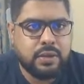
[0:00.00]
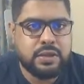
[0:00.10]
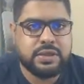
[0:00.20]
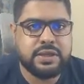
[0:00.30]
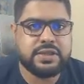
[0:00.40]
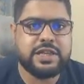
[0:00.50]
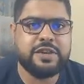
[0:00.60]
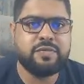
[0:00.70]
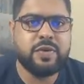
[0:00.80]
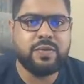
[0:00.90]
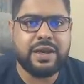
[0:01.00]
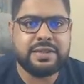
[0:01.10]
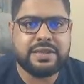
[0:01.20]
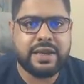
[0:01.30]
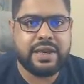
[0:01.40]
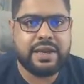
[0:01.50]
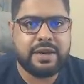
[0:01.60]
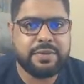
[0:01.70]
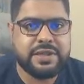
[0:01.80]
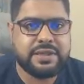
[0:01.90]
Just give me 1 second. Let
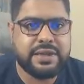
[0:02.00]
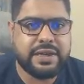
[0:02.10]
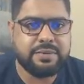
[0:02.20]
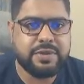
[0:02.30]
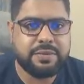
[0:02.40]
me just set up the